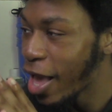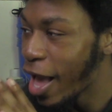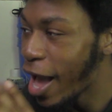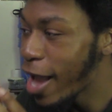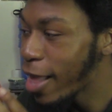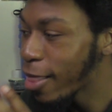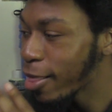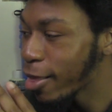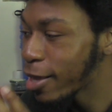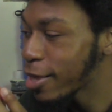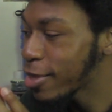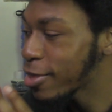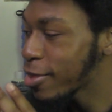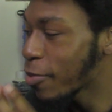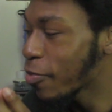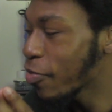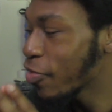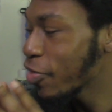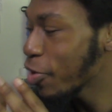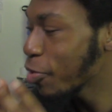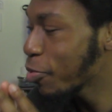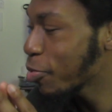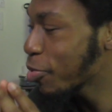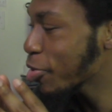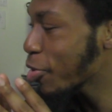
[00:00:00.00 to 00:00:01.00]
I like some
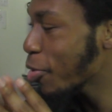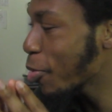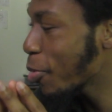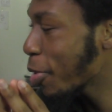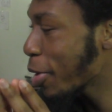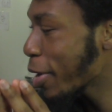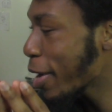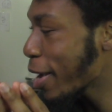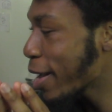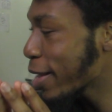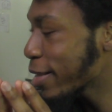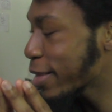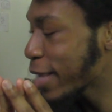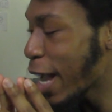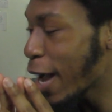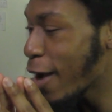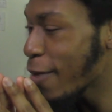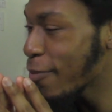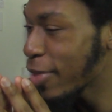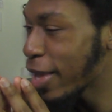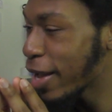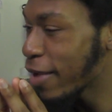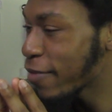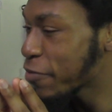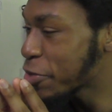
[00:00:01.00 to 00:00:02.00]
theories going on, now
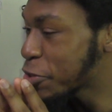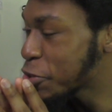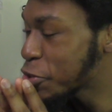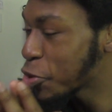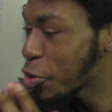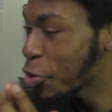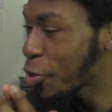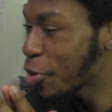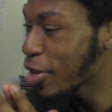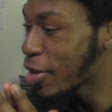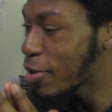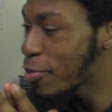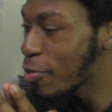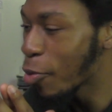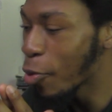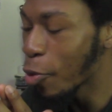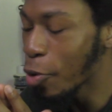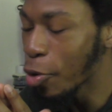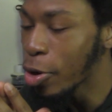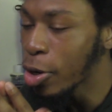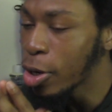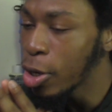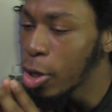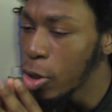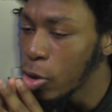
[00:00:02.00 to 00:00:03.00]
I'm not even sure
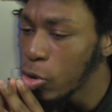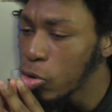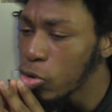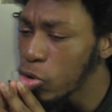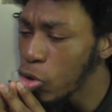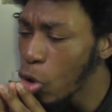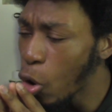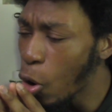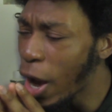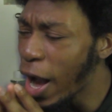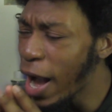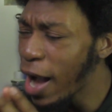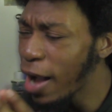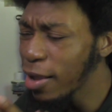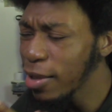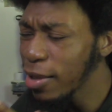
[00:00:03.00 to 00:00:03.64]
anymore. So how